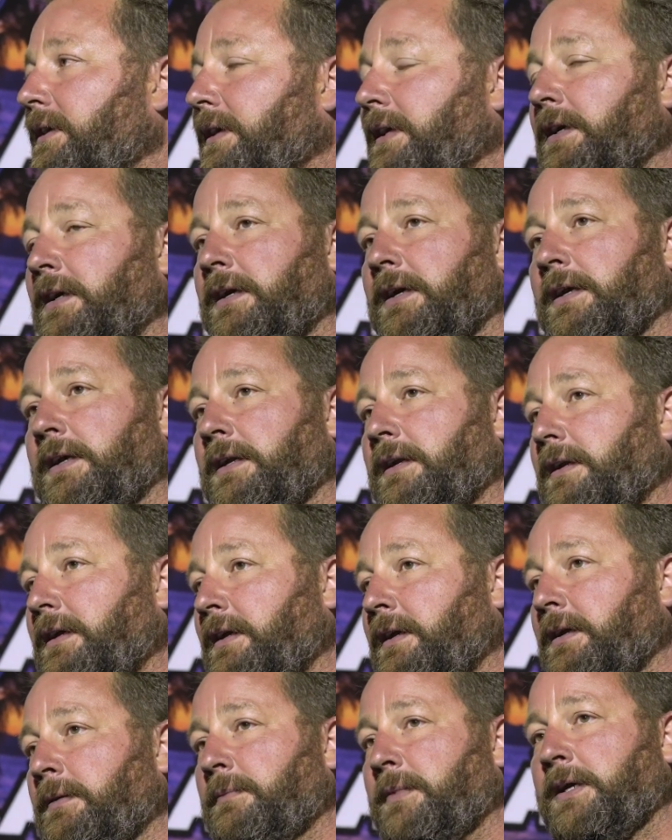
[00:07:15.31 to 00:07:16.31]

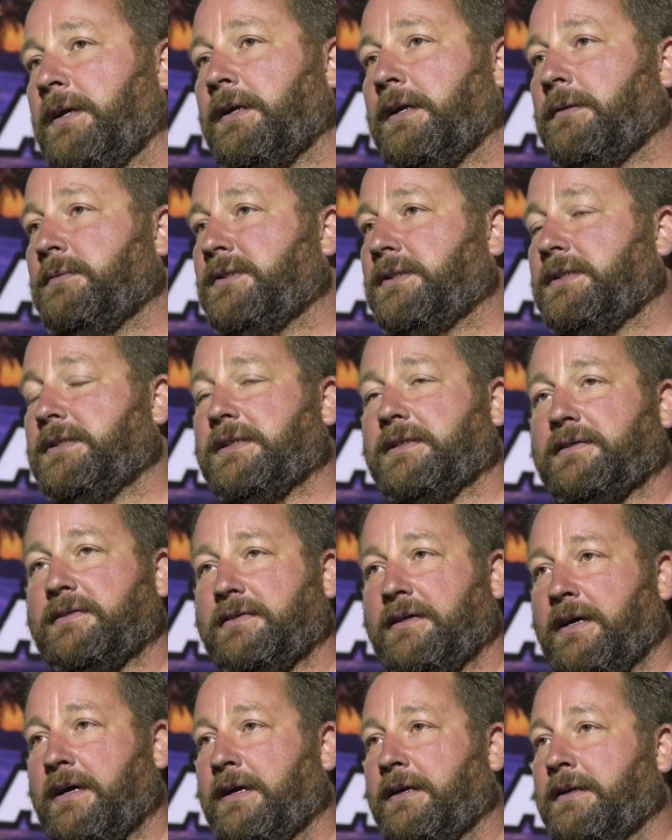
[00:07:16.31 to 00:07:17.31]
and man, I'm just
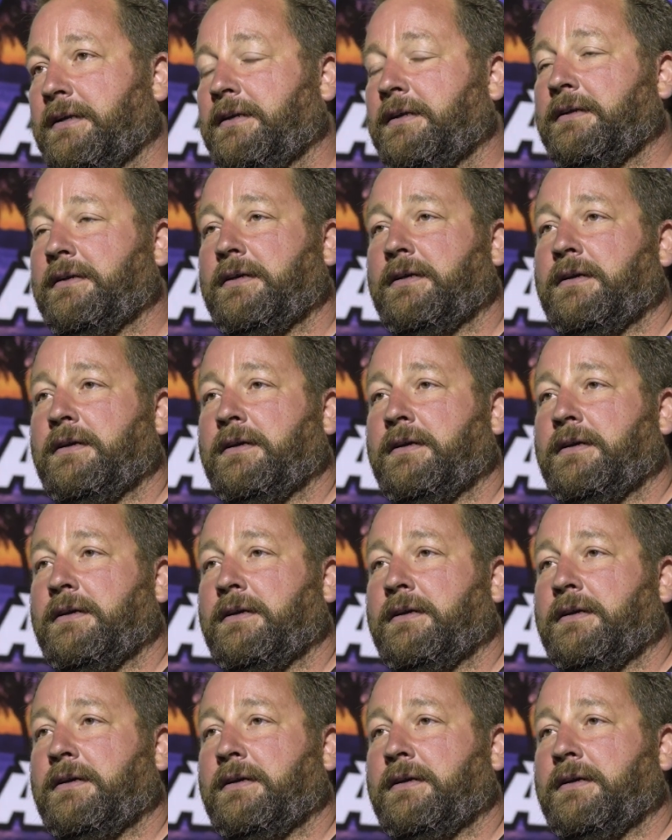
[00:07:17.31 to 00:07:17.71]
excited.